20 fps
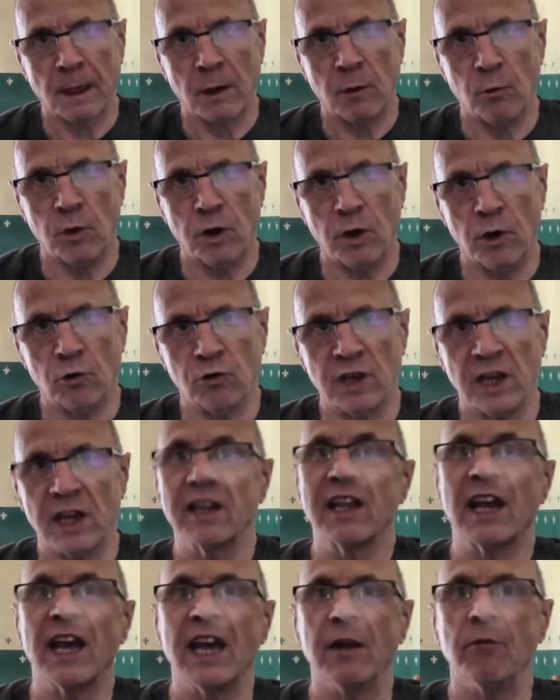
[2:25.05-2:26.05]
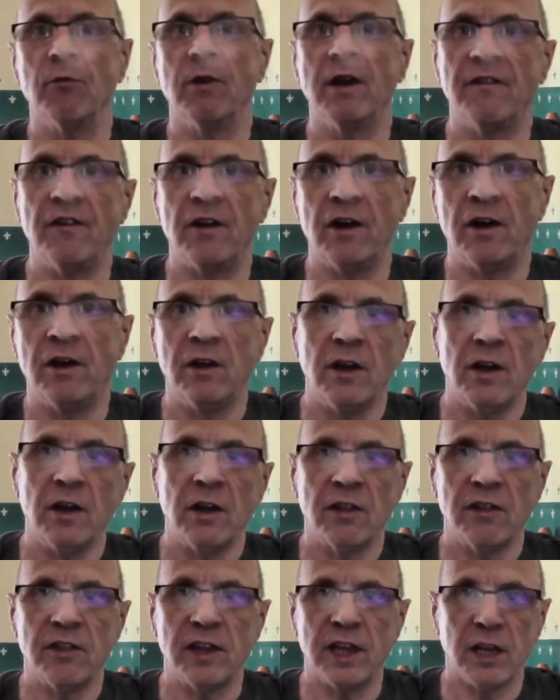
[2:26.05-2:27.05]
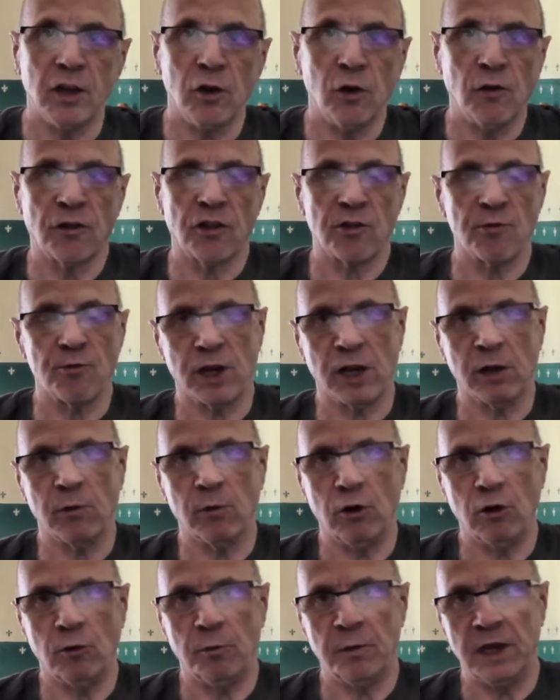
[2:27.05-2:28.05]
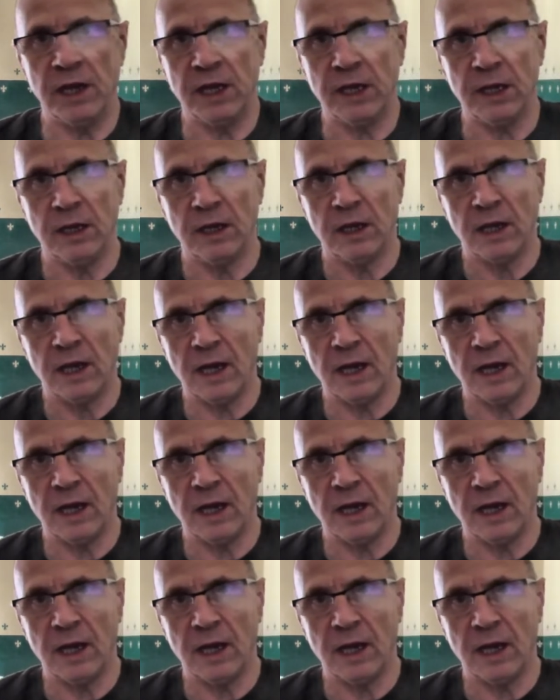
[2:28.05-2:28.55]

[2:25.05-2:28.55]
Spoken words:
will dictate whether the offspring will be